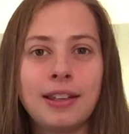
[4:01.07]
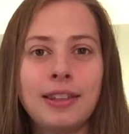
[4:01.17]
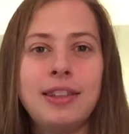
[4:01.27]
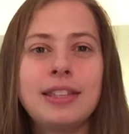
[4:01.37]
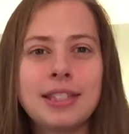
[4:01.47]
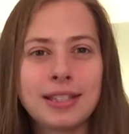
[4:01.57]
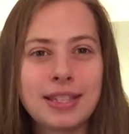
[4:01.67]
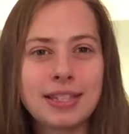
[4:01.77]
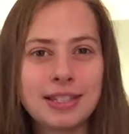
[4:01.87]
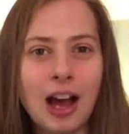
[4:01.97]
this is
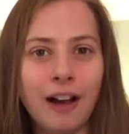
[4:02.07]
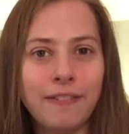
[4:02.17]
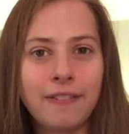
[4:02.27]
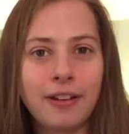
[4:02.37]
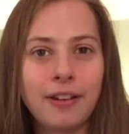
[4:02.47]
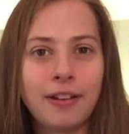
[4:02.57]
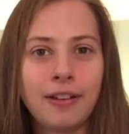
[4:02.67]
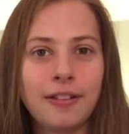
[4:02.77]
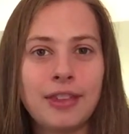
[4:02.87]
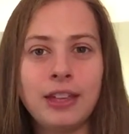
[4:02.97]
the stuff
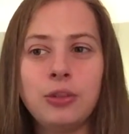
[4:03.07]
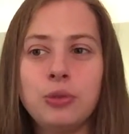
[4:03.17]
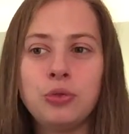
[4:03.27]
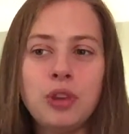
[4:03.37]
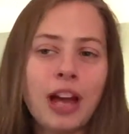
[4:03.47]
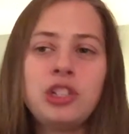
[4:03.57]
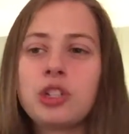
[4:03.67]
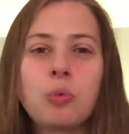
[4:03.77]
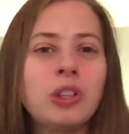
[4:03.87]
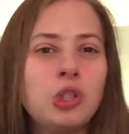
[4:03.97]
that I
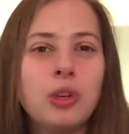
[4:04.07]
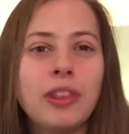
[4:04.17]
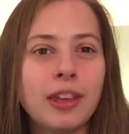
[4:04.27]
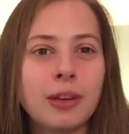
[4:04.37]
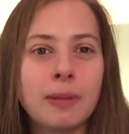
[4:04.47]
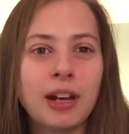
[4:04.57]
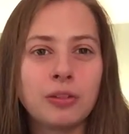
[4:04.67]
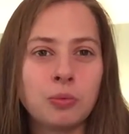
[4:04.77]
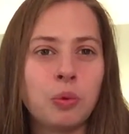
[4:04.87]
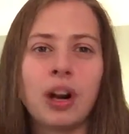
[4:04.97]
just want you to think
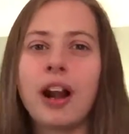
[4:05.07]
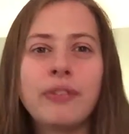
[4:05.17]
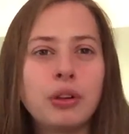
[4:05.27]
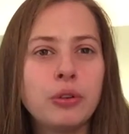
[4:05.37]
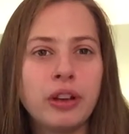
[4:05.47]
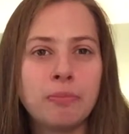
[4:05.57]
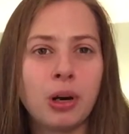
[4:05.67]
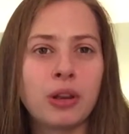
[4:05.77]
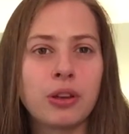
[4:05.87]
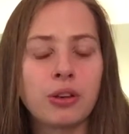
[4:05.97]
about. Wherever you give
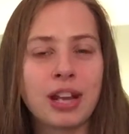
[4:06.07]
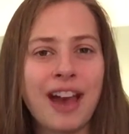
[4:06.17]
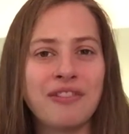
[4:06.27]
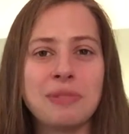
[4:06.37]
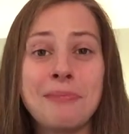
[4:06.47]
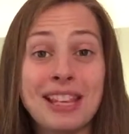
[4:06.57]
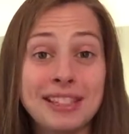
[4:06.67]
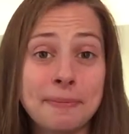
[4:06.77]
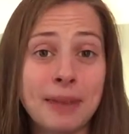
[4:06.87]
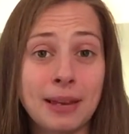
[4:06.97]
birth, you're going to have an
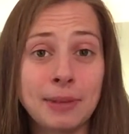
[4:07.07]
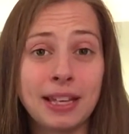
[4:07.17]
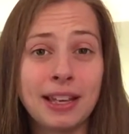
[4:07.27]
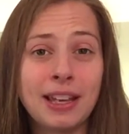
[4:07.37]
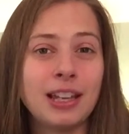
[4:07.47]
amazing baby.